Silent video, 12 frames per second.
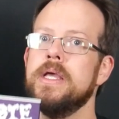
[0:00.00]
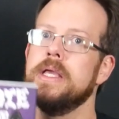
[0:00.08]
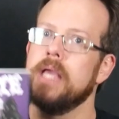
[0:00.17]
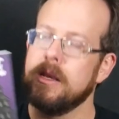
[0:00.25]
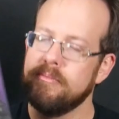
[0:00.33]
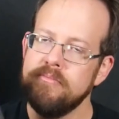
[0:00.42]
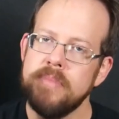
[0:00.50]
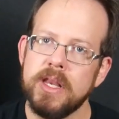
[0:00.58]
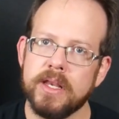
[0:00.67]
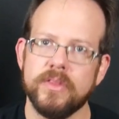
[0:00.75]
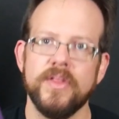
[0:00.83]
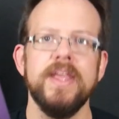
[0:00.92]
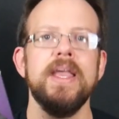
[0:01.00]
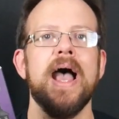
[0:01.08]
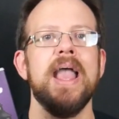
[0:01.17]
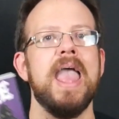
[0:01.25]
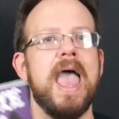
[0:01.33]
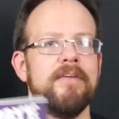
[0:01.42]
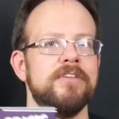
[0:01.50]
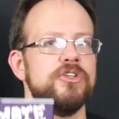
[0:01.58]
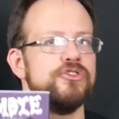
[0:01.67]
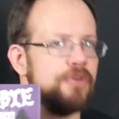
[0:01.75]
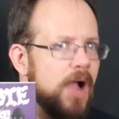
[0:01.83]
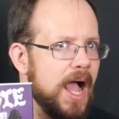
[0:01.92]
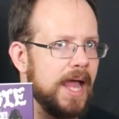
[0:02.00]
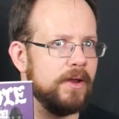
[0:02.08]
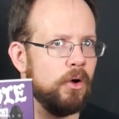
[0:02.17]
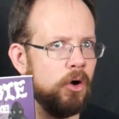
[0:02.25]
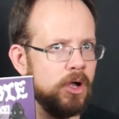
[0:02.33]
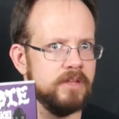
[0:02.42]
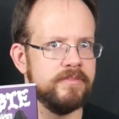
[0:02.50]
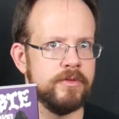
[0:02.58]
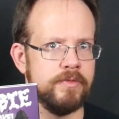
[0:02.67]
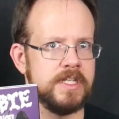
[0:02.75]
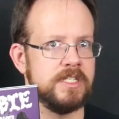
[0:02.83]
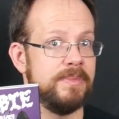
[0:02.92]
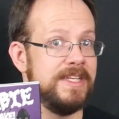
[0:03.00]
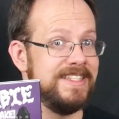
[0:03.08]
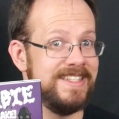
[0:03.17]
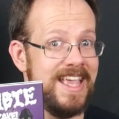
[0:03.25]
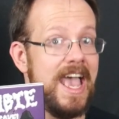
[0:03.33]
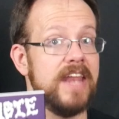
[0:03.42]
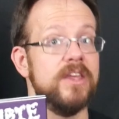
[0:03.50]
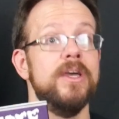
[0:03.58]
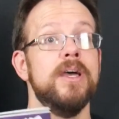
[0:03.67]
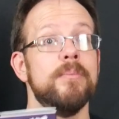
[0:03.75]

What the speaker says: Admittedly, I haven't tried all of the recipes yet,